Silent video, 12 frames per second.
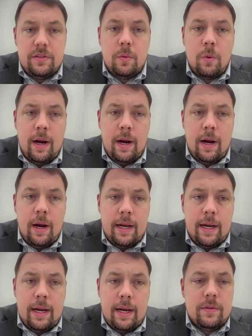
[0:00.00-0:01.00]
or I can go
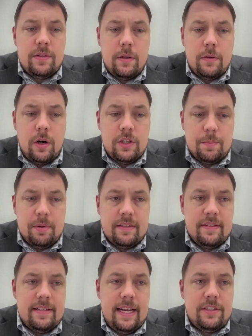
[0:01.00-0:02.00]
into the larger
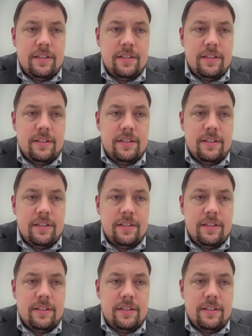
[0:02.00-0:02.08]
presentation